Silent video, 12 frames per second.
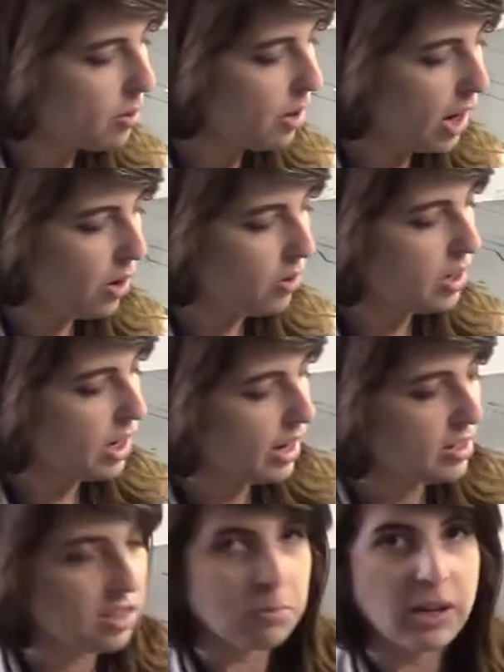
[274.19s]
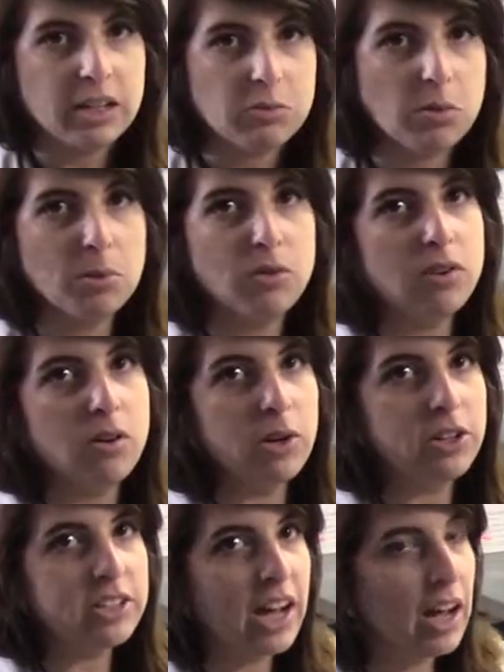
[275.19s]
around as the planes were moved in
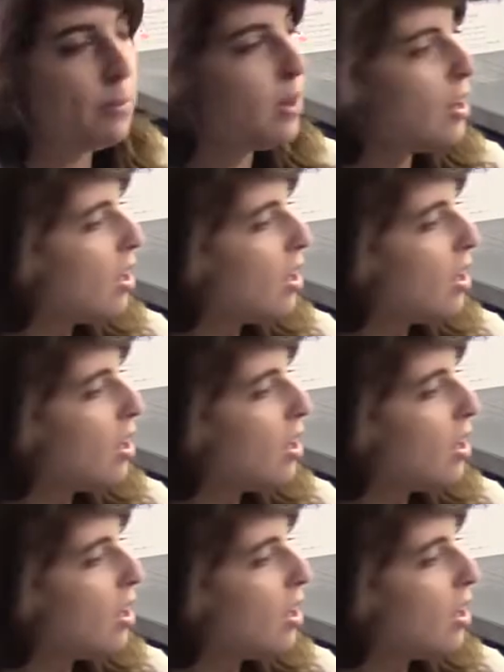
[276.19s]
real time,